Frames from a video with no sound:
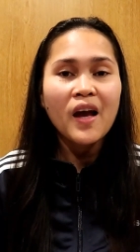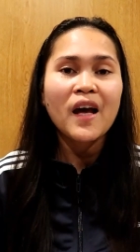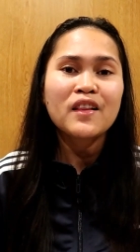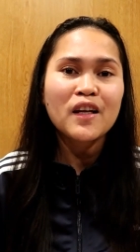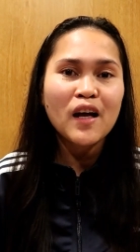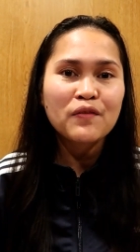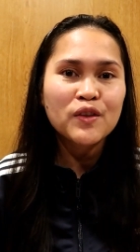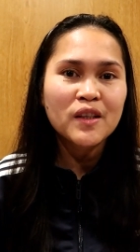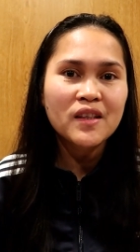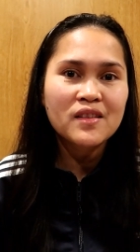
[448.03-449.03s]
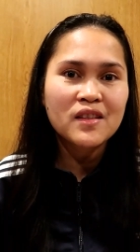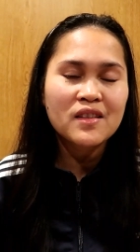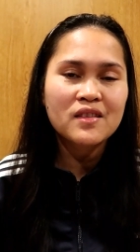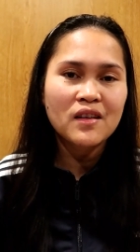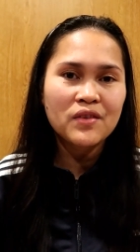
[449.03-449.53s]
And then after the
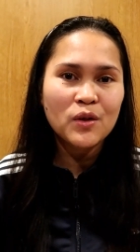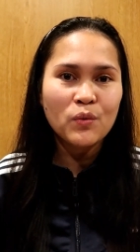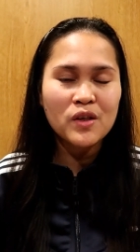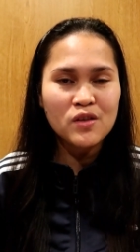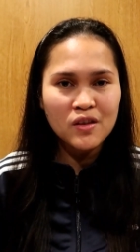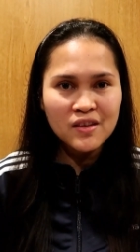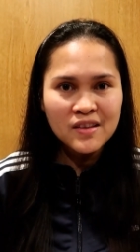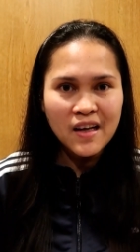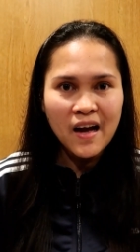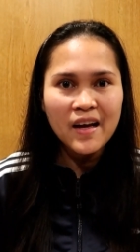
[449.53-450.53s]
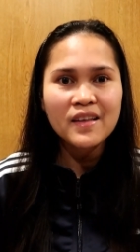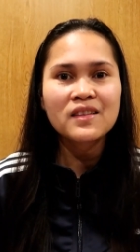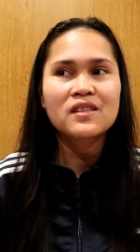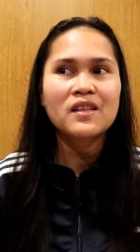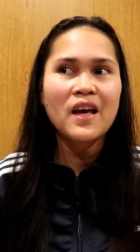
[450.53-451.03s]
6 civic questions,
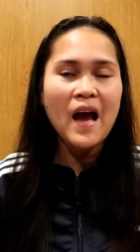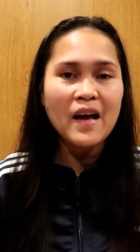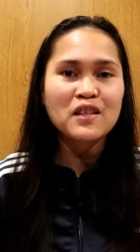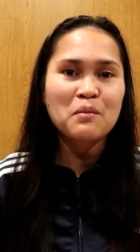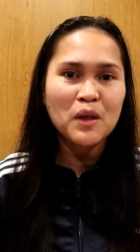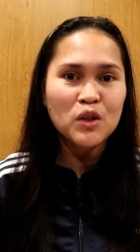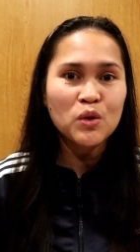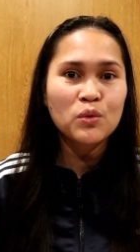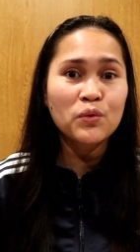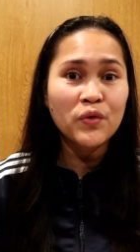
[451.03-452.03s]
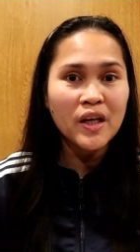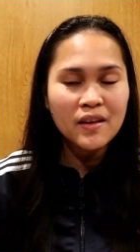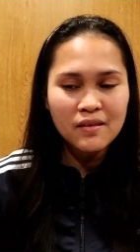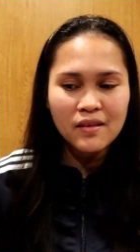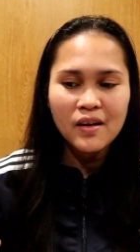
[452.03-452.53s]
guys, he asked me to
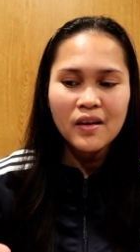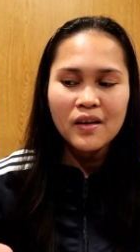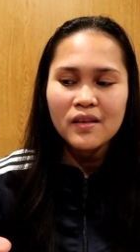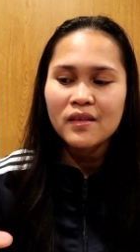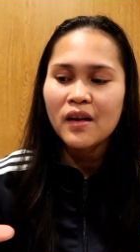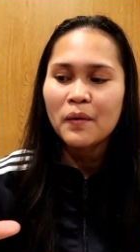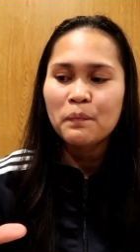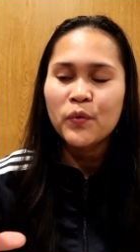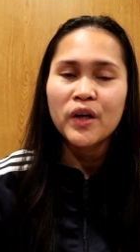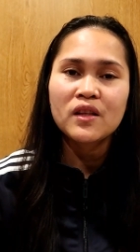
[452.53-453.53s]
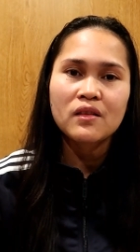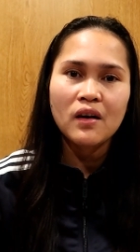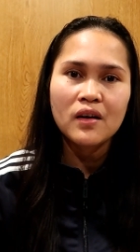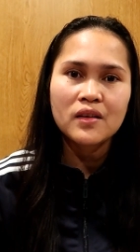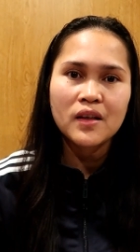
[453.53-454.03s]
read the print
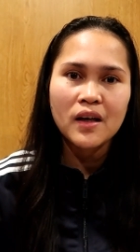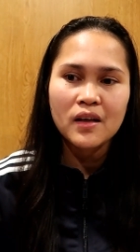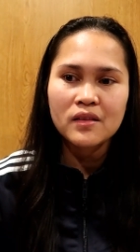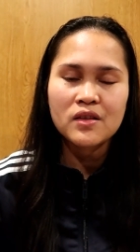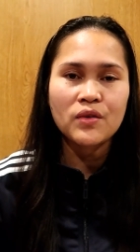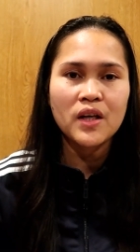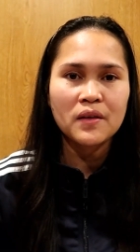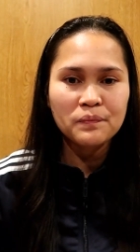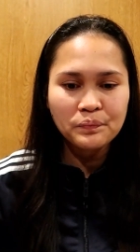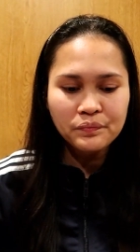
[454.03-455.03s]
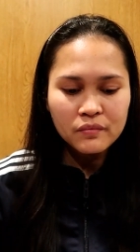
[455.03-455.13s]
on the screen.